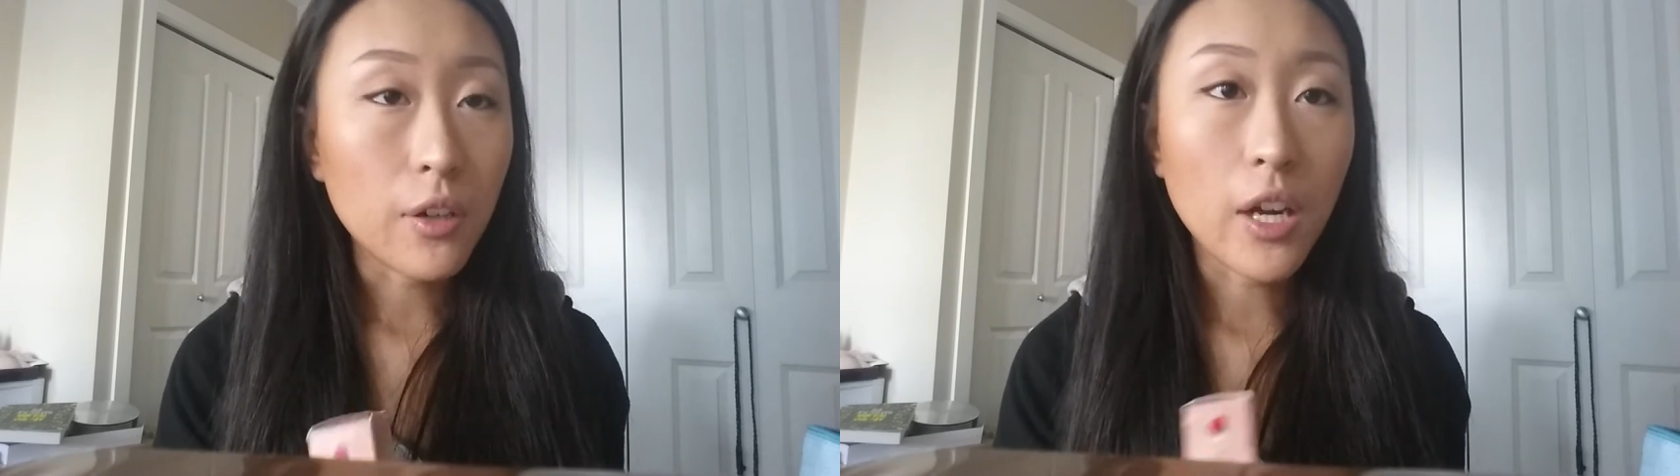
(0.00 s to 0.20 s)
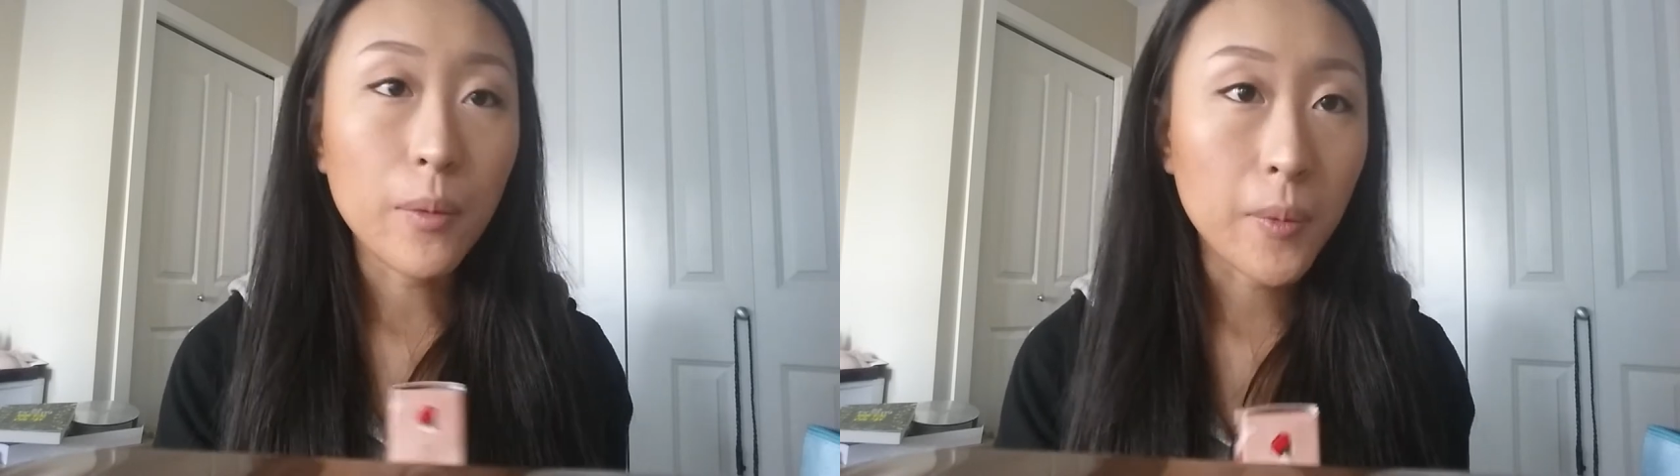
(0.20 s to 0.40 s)

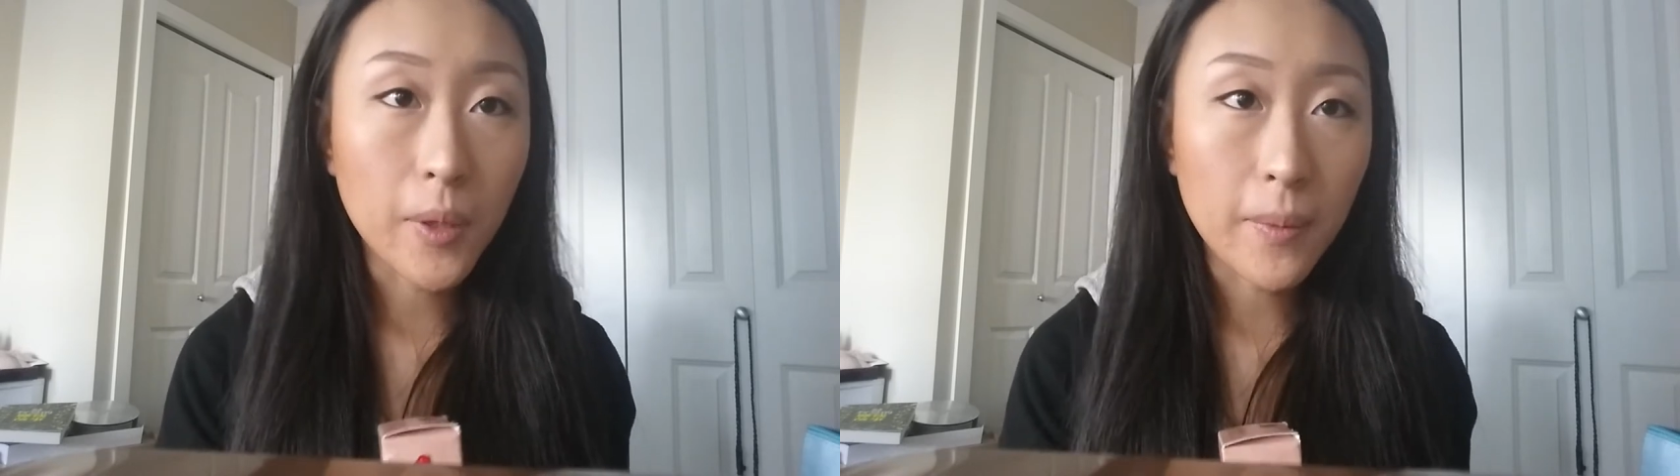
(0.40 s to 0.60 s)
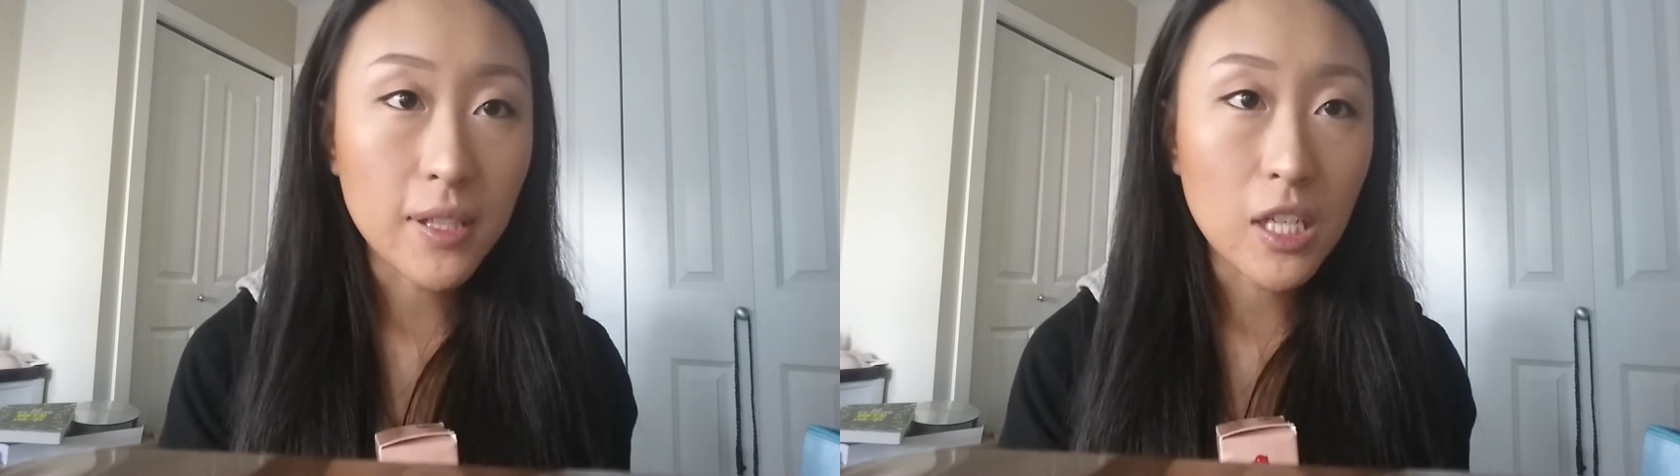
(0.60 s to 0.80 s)
or
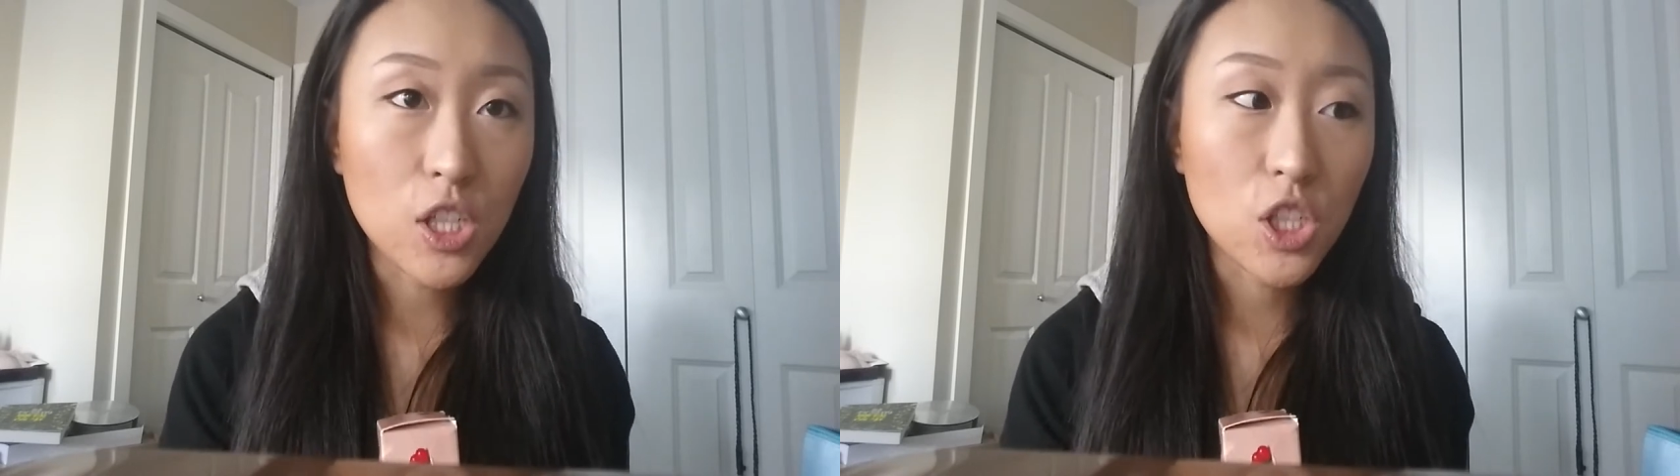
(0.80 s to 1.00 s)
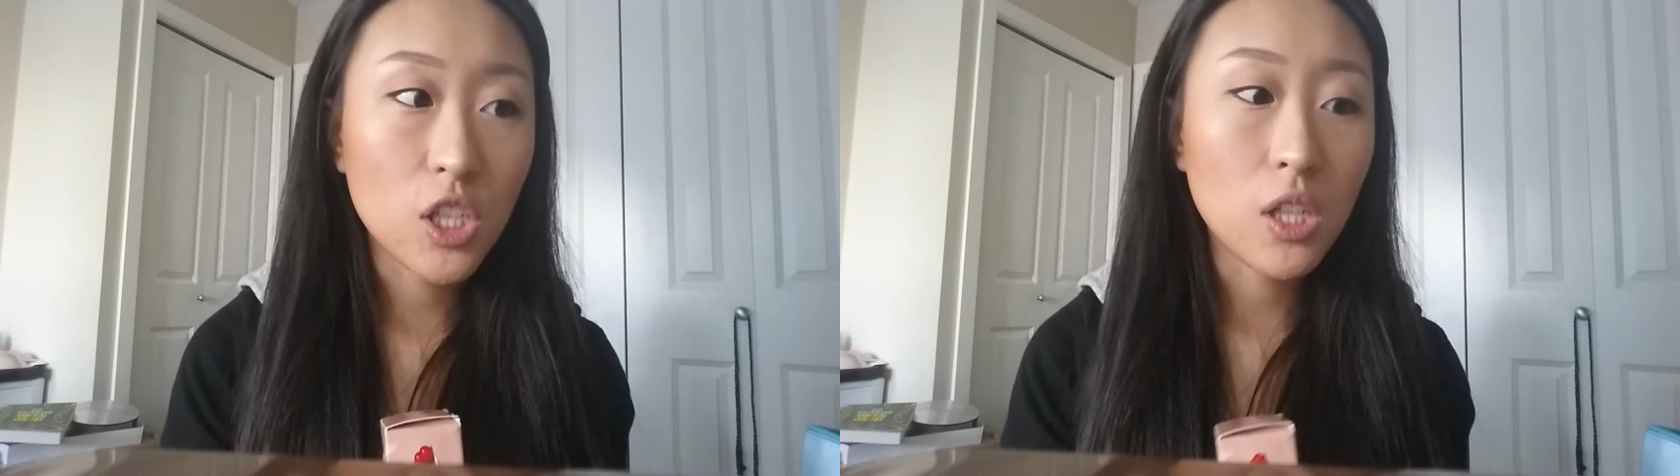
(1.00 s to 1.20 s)

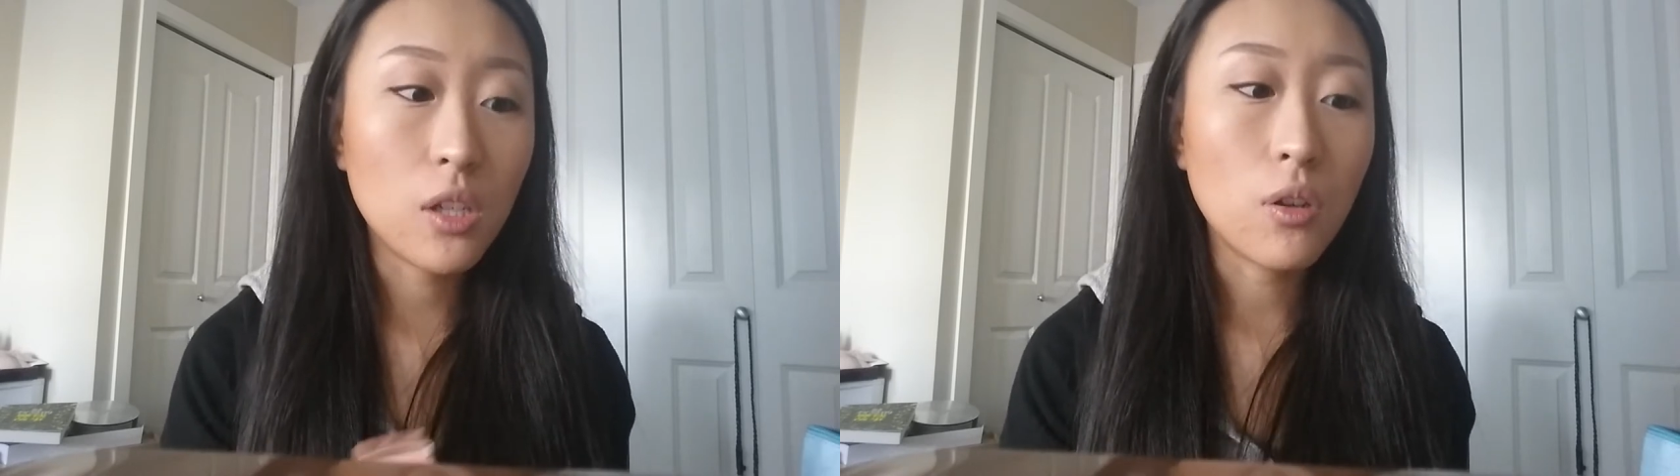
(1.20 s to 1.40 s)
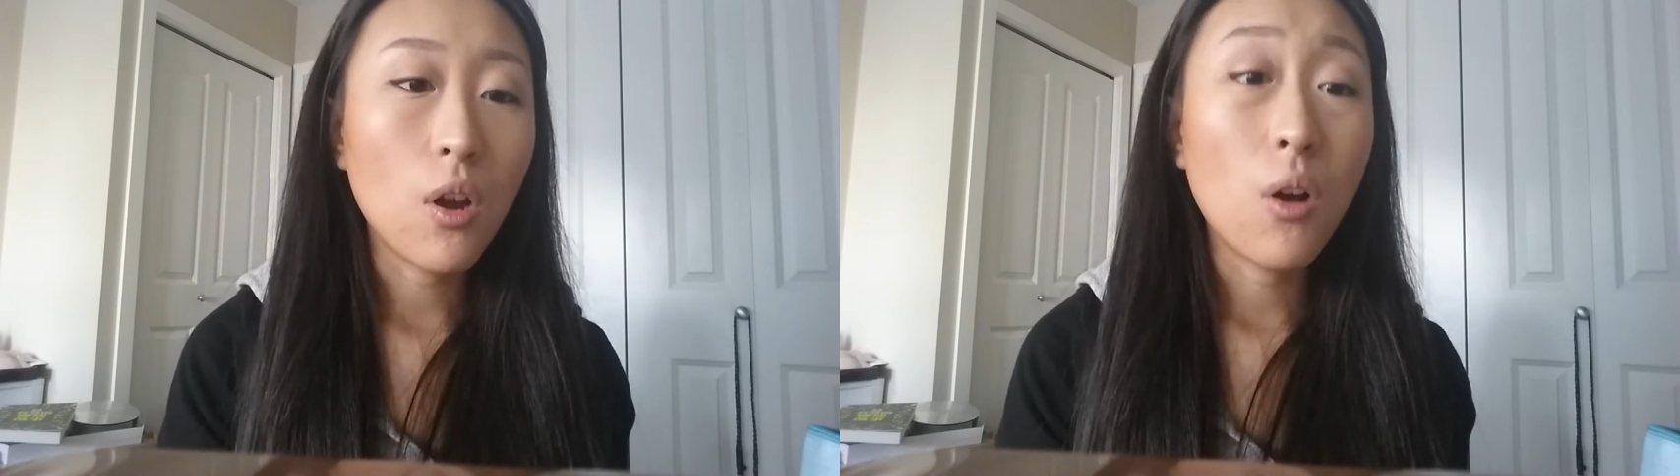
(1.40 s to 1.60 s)

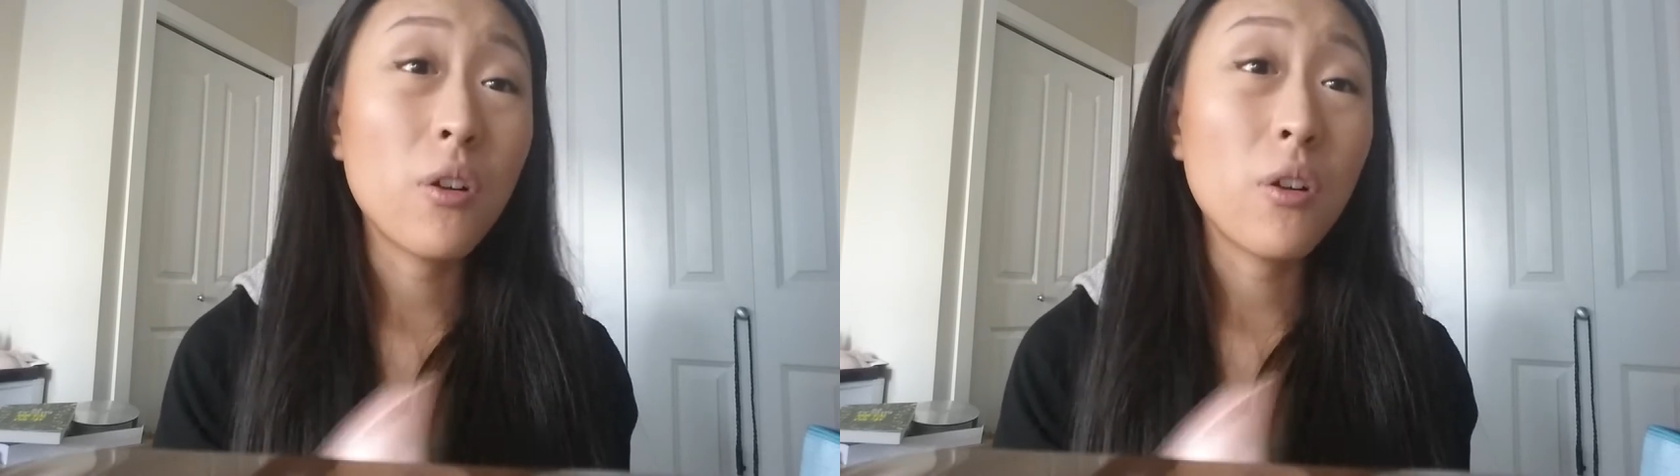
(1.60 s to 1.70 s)
hyperpigmentation,